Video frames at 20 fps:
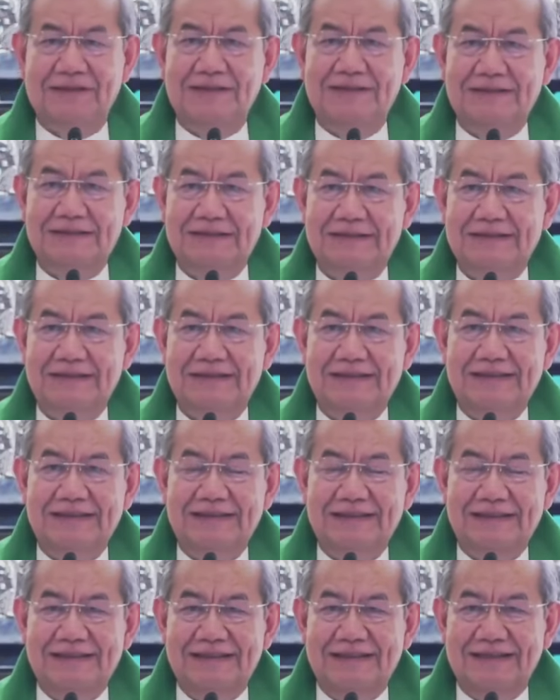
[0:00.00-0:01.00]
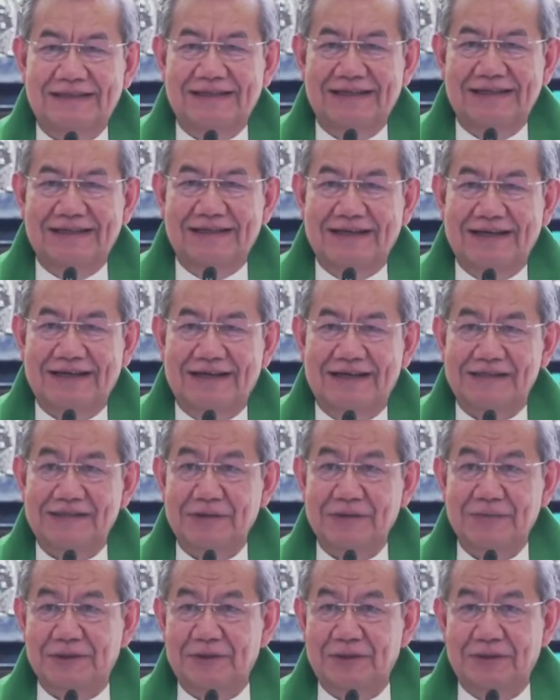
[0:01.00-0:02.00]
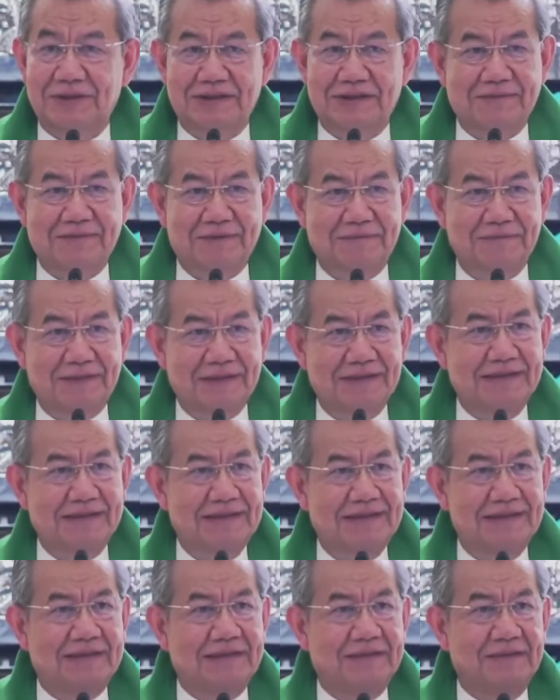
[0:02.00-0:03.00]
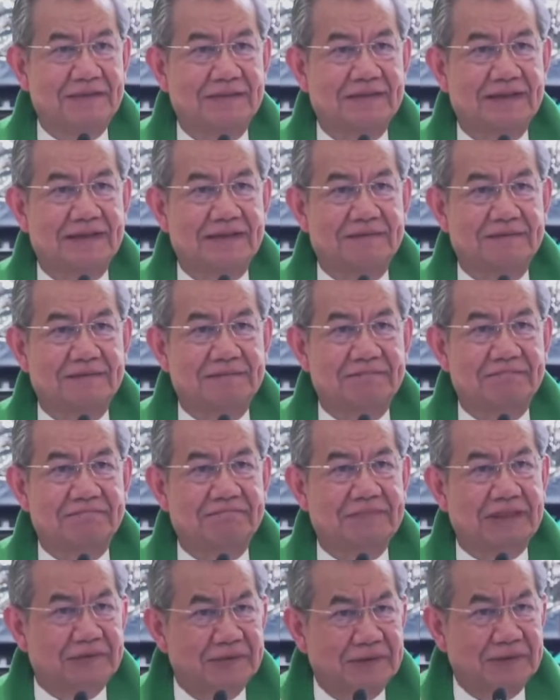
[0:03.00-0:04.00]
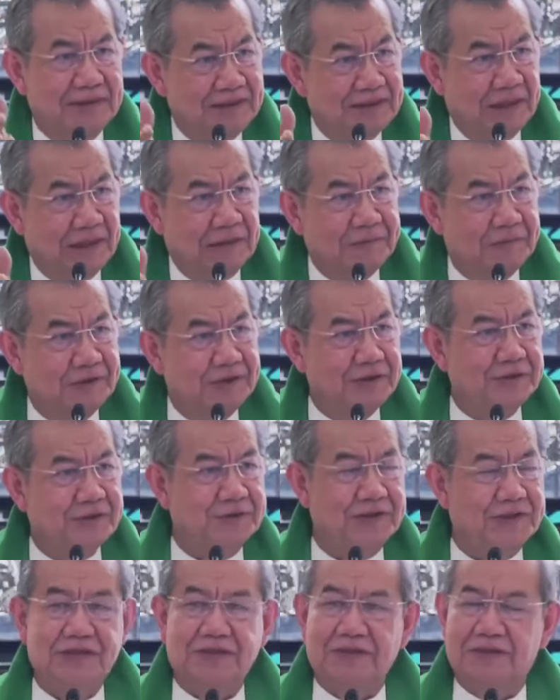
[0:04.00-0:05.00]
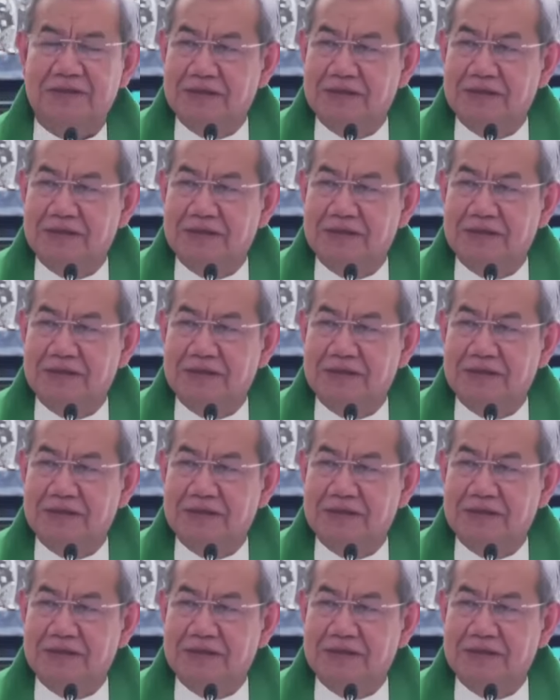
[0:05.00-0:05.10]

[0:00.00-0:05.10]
ha? See, we don't have the money and all that, but we can help you in education.